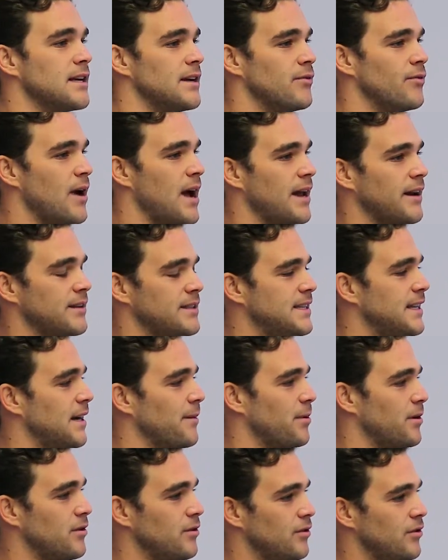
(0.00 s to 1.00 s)
I set
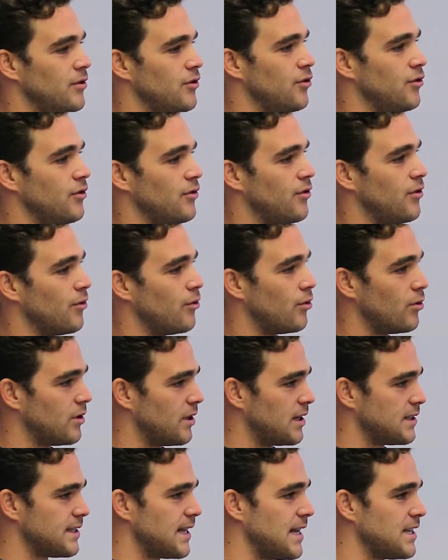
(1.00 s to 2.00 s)
up a youth
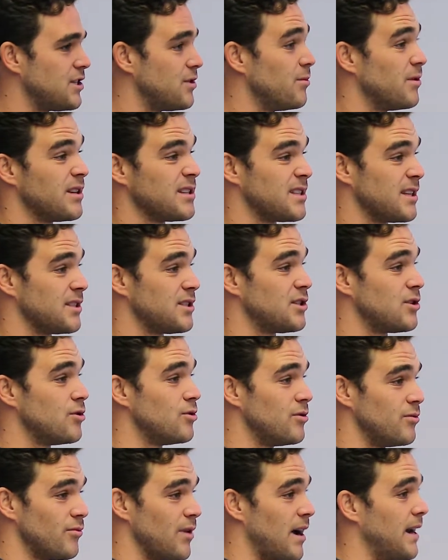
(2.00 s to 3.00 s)
organisation when I was at
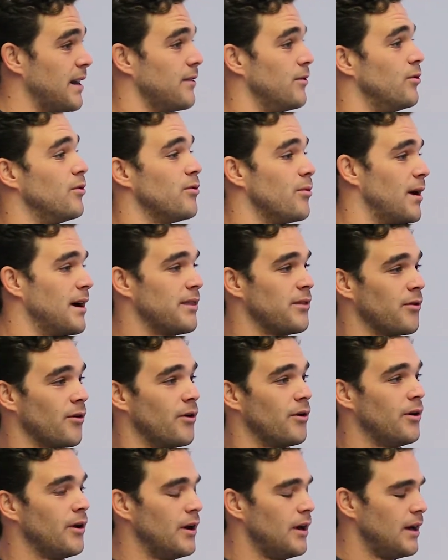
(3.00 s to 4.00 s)
school and ran it all the way
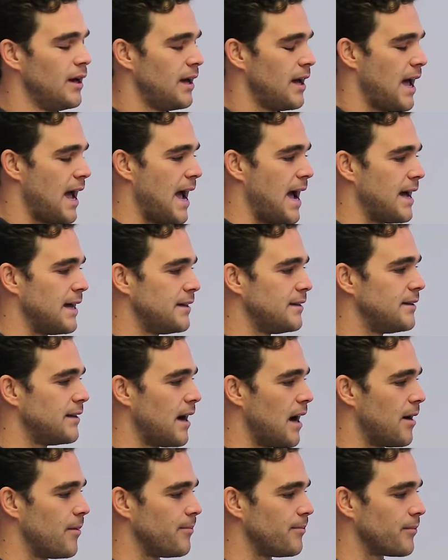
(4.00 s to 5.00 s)
through. And
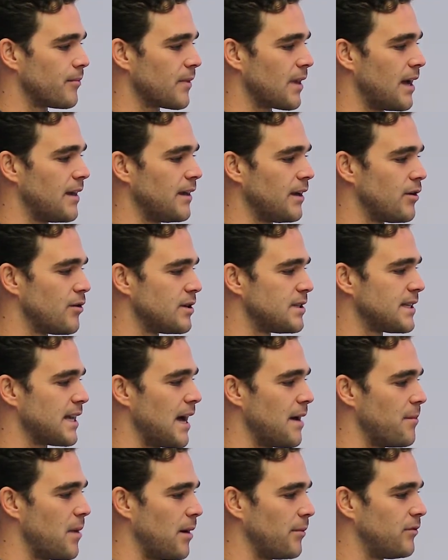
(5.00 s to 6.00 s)
then Chris
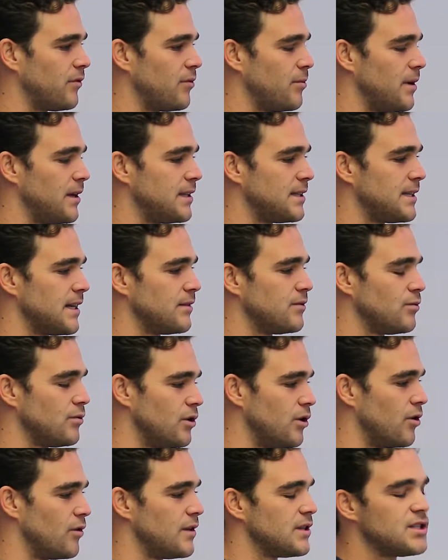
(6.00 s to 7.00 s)
came up to me and said,
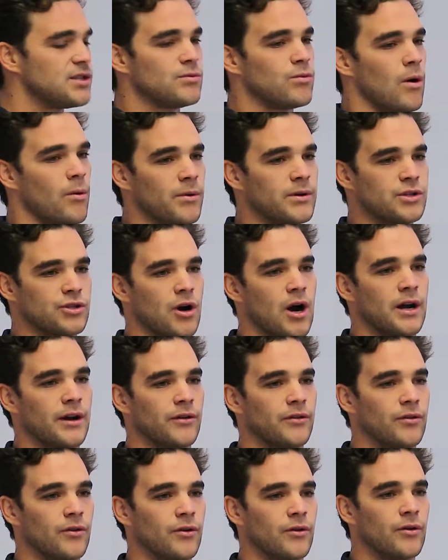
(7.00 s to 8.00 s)
this is what we're trying
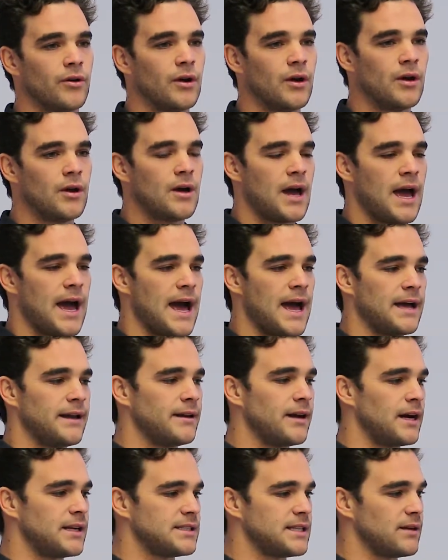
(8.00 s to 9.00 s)
to do.
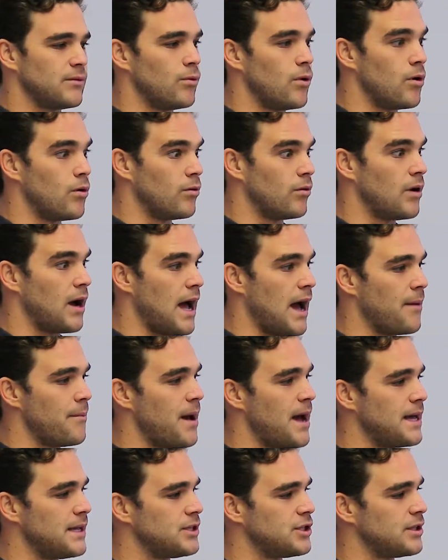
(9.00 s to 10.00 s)
And I said, well, I
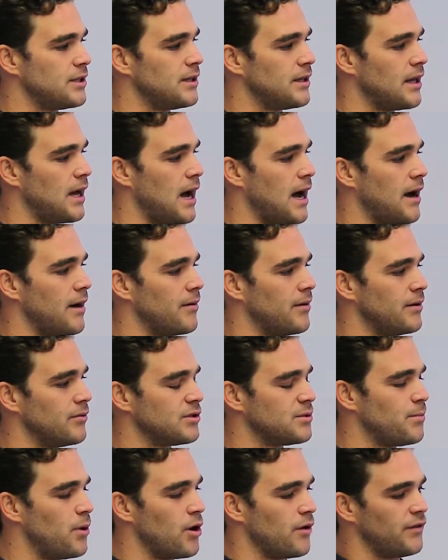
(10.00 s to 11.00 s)
imagine it
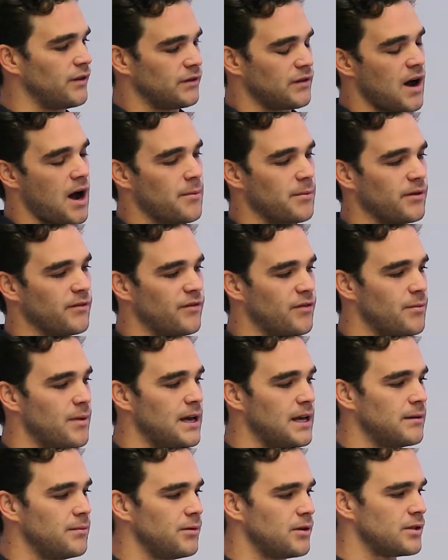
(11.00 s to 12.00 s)
was perfect timing for
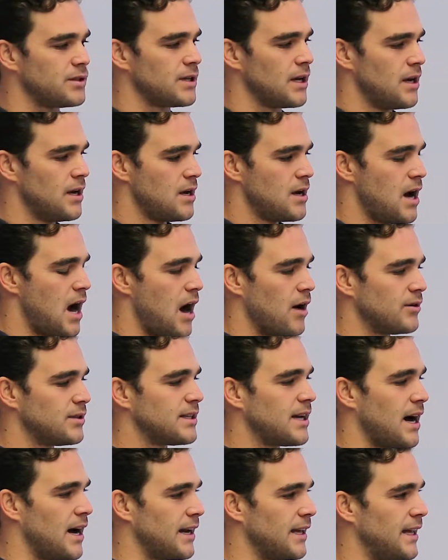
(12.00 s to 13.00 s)
me, because I was
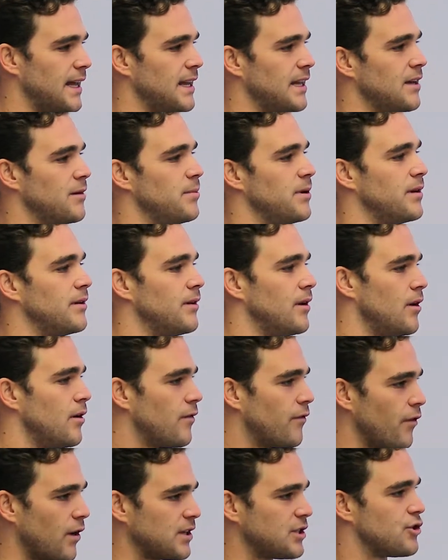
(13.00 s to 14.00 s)
kind of getting a bit
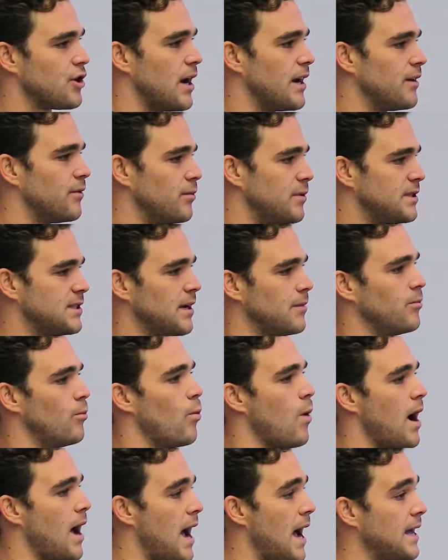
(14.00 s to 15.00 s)
frustrated with some
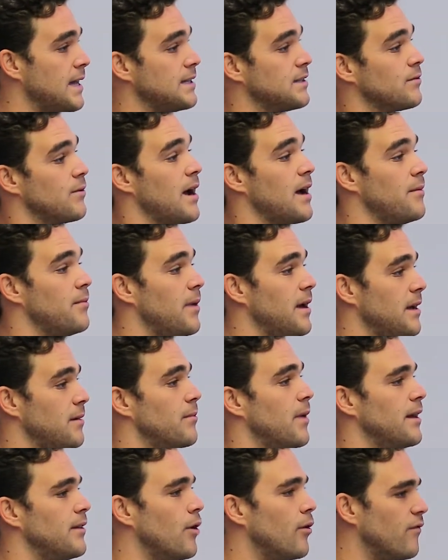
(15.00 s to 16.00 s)
ways around me,
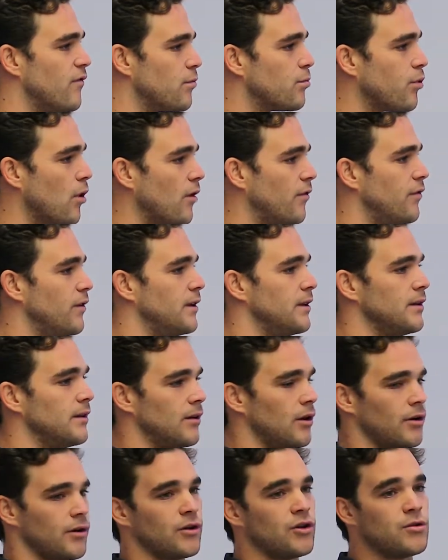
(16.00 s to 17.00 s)
my non-for-profit and a
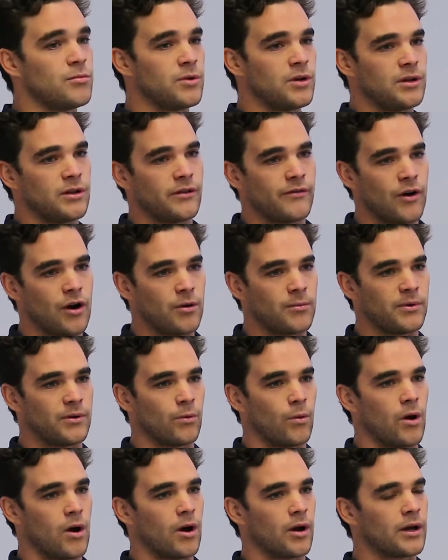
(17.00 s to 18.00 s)
lot of community
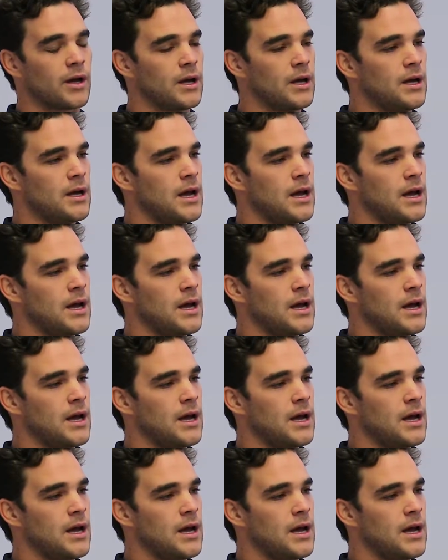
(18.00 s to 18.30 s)
development work.